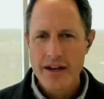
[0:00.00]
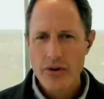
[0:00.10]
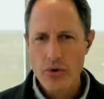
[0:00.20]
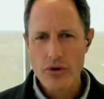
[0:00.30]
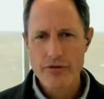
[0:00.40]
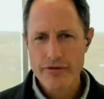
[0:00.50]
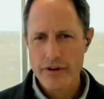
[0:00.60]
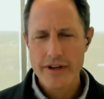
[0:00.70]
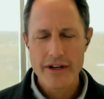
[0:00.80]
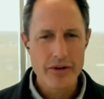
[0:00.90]
or
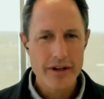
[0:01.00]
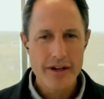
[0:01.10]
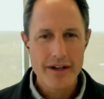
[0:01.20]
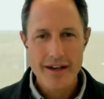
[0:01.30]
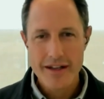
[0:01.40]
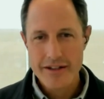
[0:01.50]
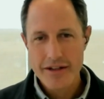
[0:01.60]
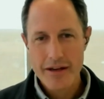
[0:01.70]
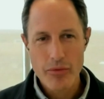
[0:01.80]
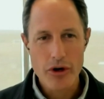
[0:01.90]
for you know, in, in
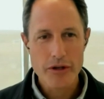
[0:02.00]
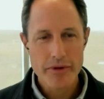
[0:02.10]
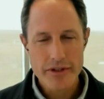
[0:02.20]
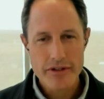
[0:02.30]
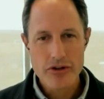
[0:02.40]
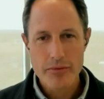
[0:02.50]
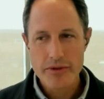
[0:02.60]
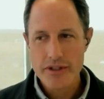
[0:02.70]
in more explicit terms,